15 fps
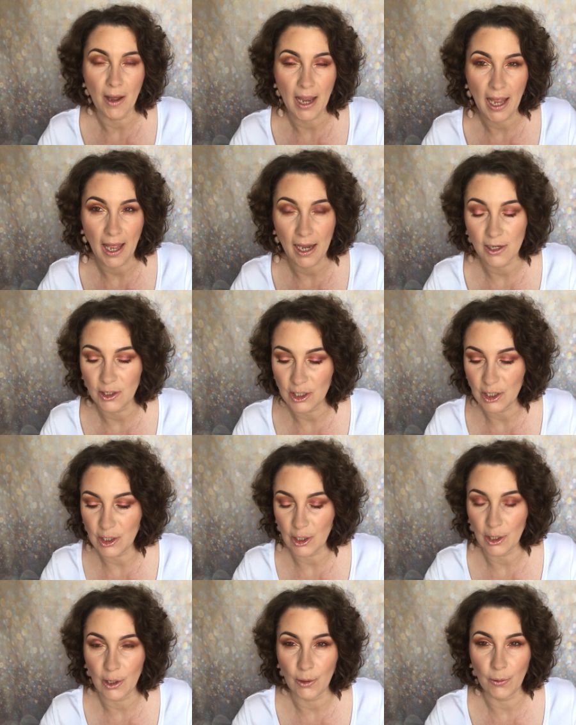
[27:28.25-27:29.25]
I had to
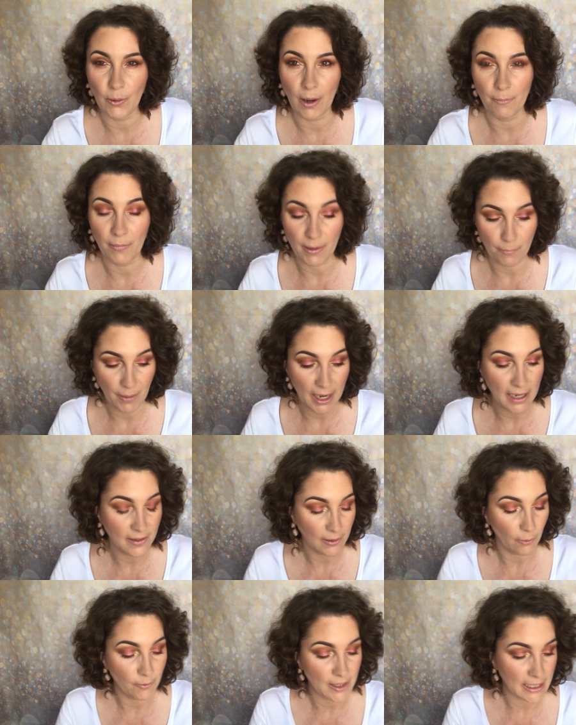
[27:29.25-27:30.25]
do my
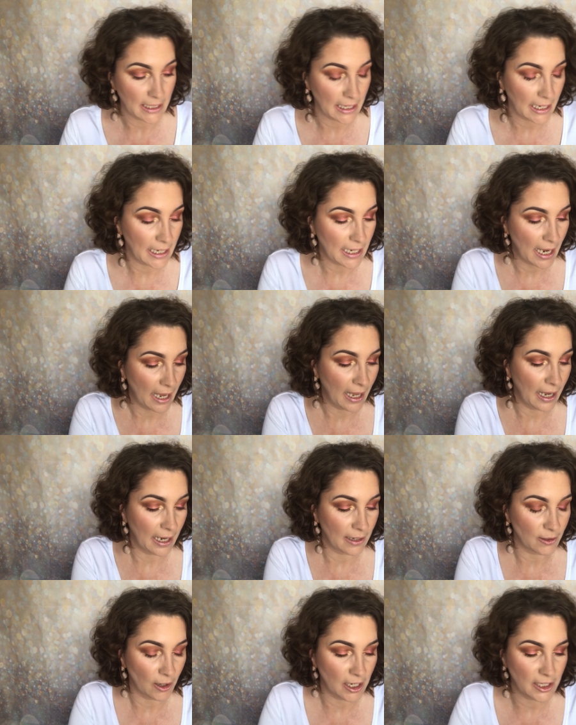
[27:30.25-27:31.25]
base obviously,
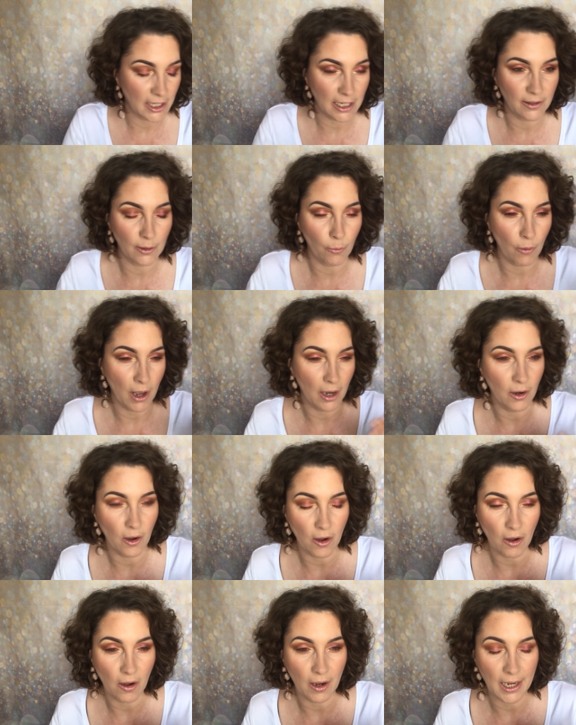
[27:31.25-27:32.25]
and I did the one
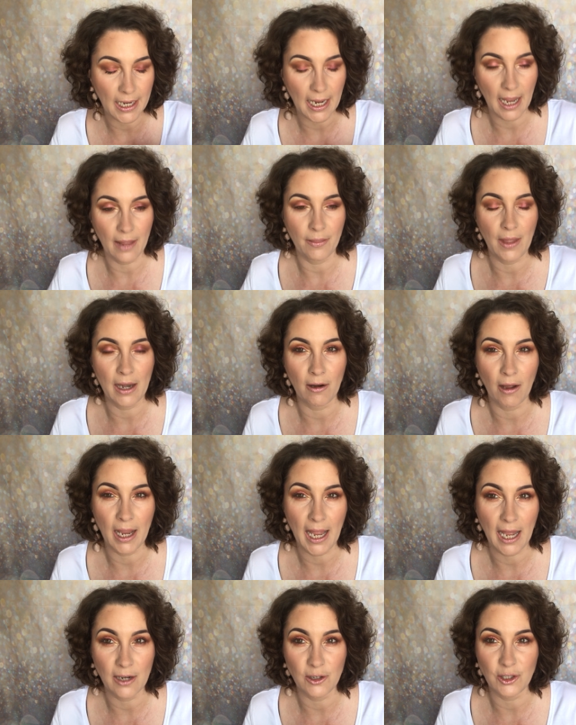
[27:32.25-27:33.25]
eye, and then I
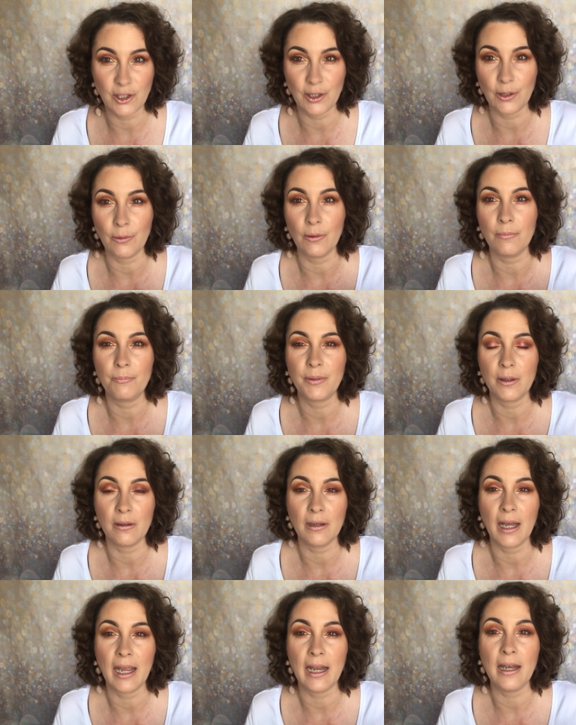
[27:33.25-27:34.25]
had to
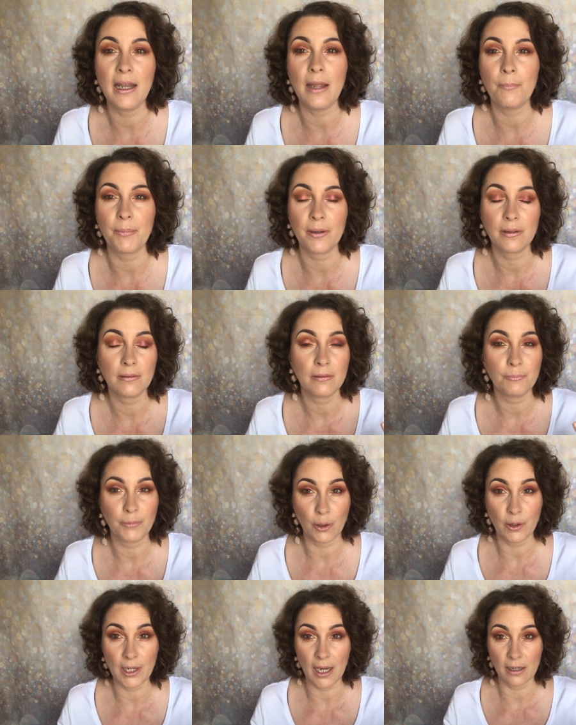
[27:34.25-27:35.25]
put a lip
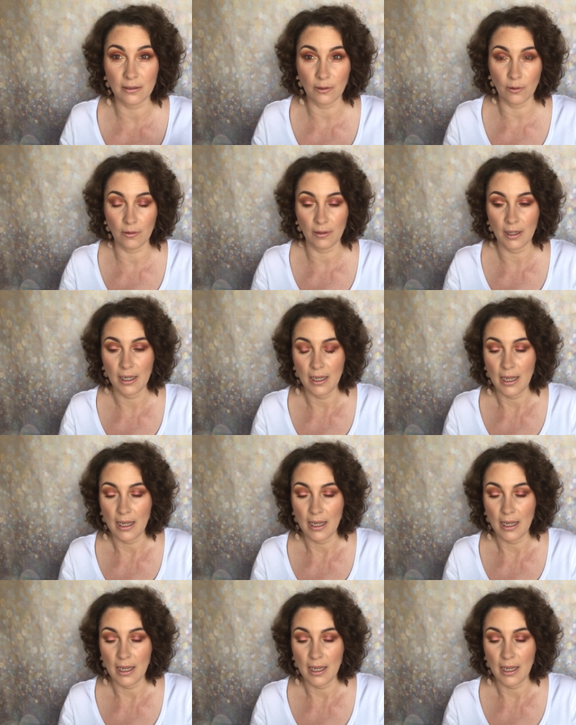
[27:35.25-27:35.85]
product on.